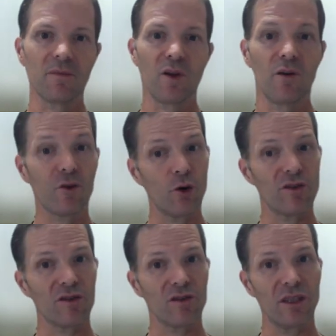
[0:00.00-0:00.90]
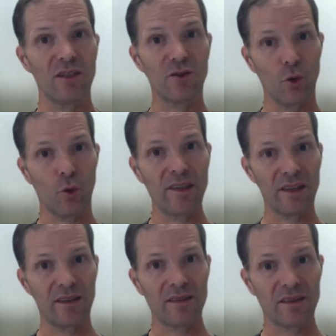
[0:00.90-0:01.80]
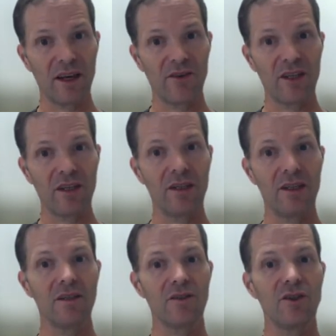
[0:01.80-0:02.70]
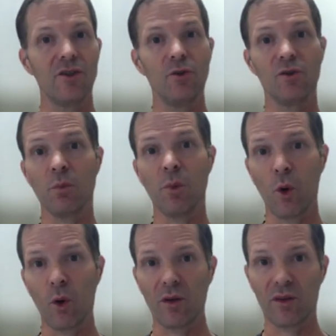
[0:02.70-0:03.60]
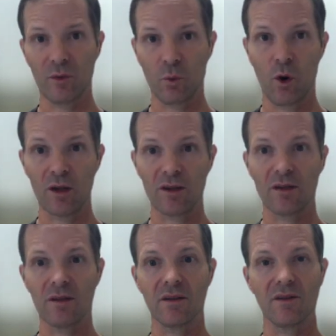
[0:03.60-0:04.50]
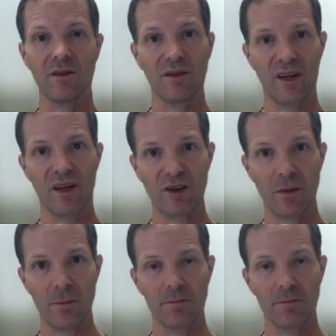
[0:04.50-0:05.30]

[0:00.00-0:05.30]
Of course, it's always necessary to use more than one theory.